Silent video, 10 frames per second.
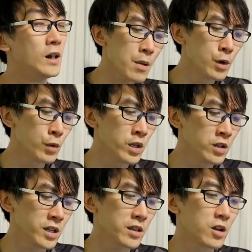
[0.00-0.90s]
But when you
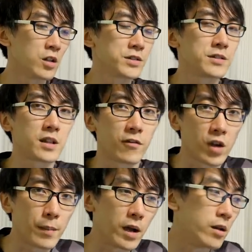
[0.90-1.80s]
look at the consoles that have
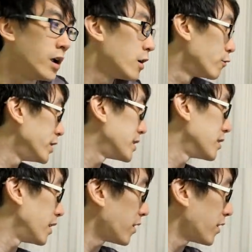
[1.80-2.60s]
come out recently,